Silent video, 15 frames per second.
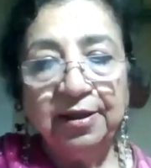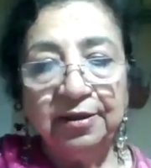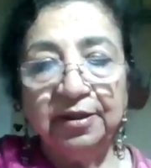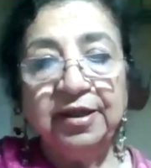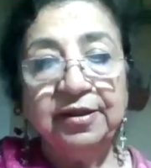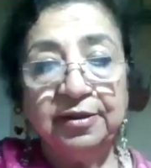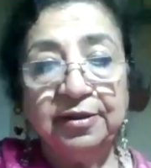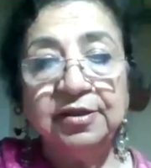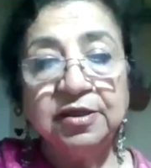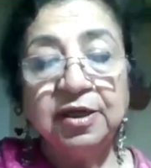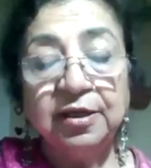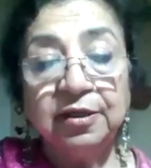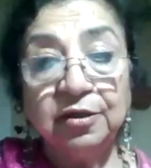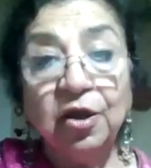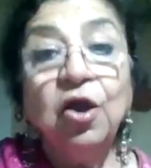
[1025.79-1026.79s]
and things
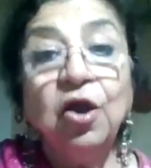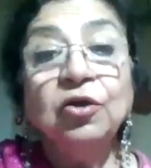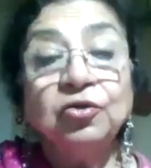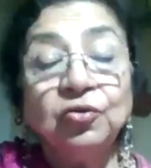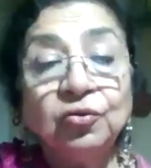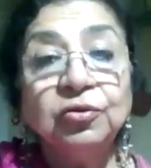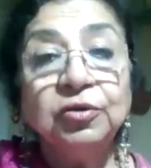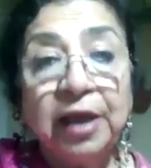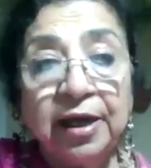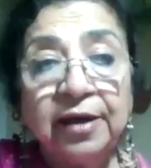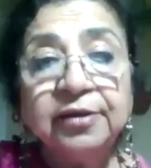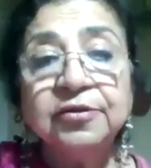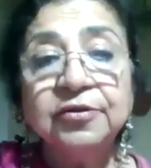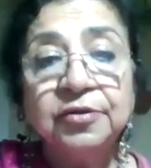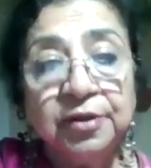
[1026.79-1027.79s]
like that. So
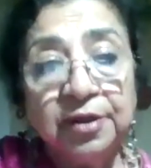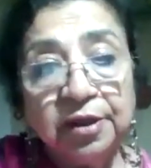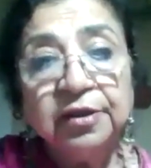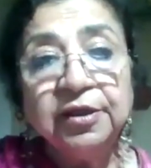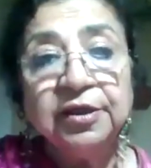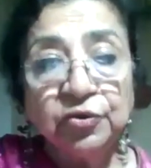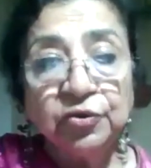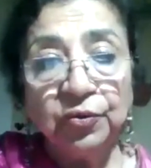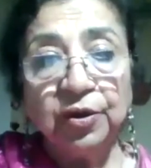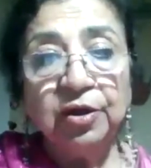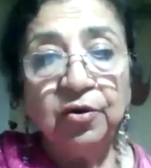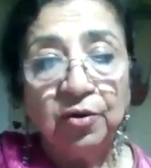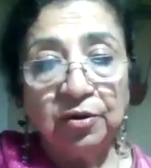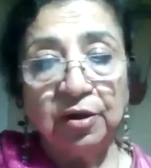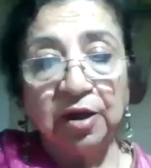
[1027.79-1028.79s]
that really took a
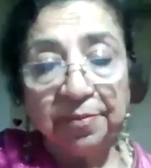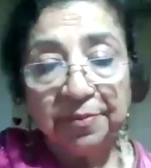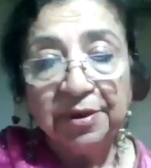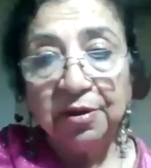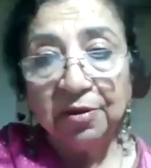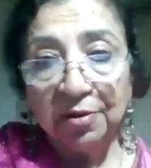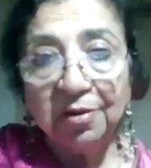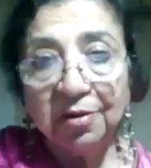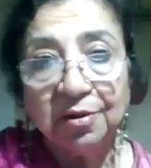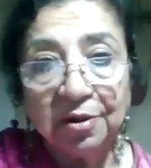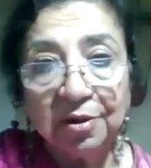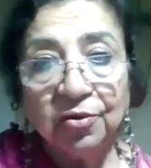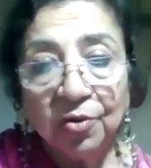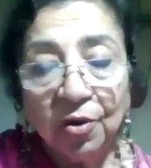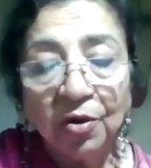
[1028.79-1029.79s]

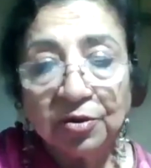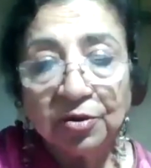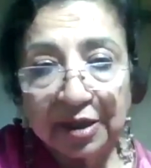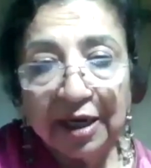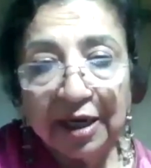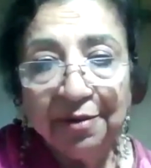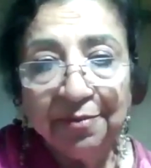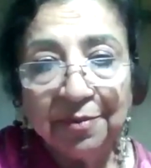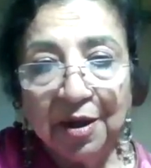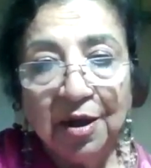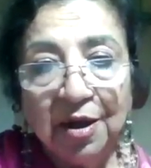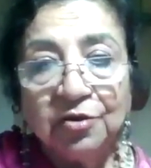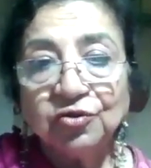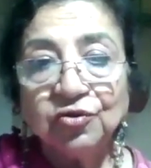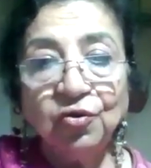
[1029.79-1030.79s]
long time.
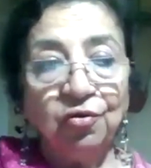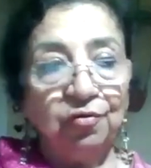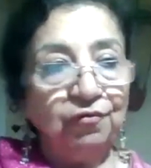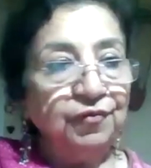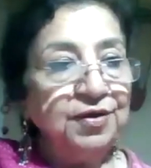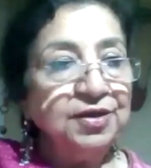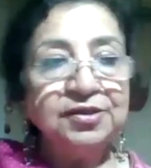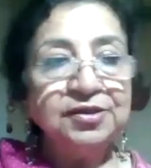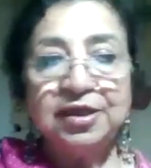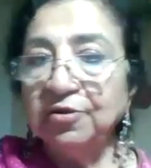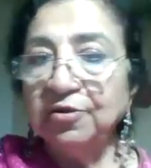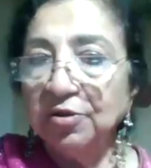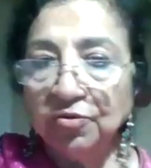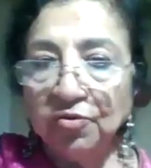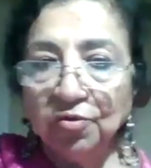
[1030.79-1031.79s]
So we said
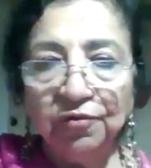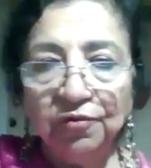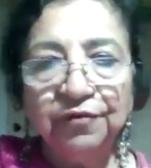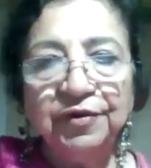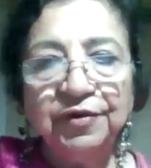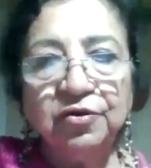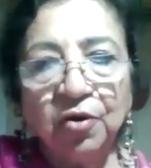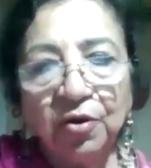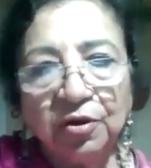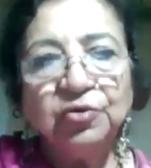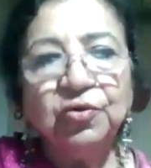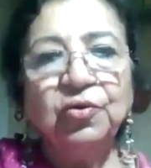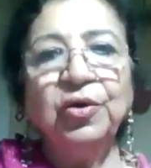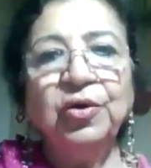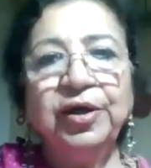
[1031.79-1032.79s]
that no, we will not
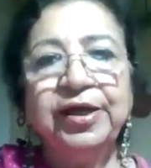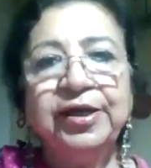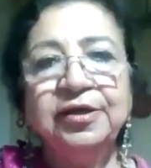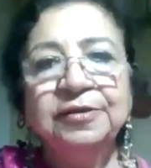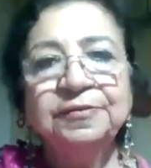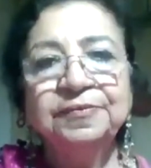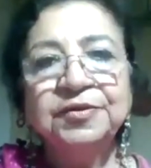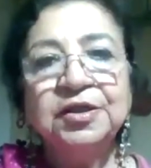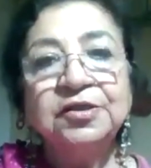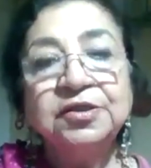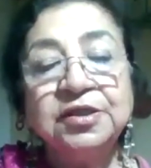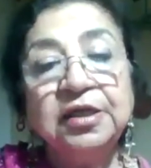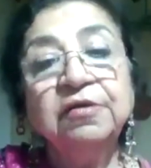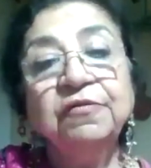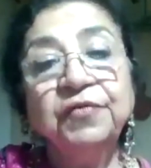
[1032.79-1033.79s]
go ahead
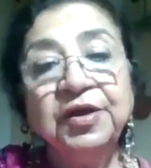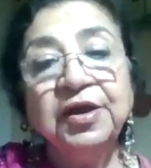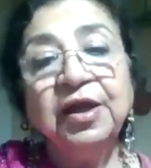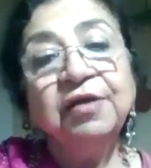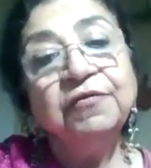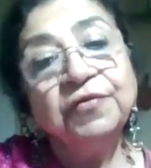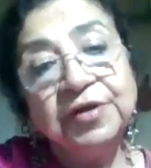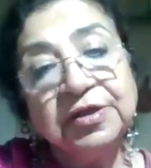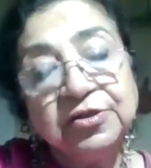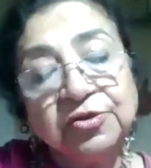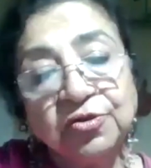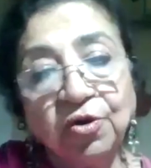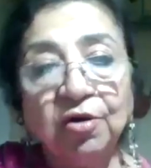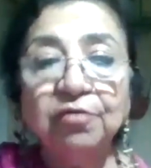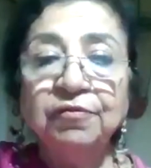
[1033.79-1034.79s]
till we have
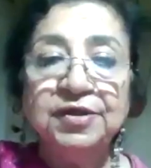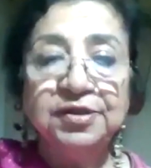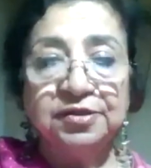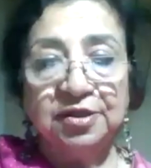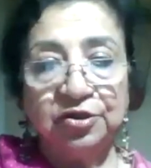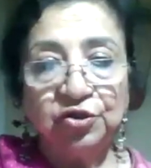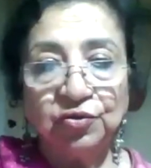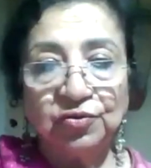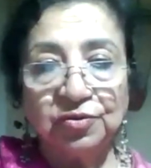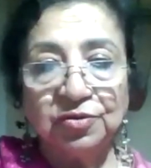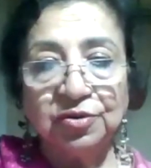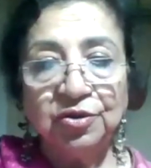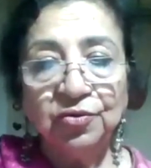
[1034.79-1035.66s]
resolved these issues.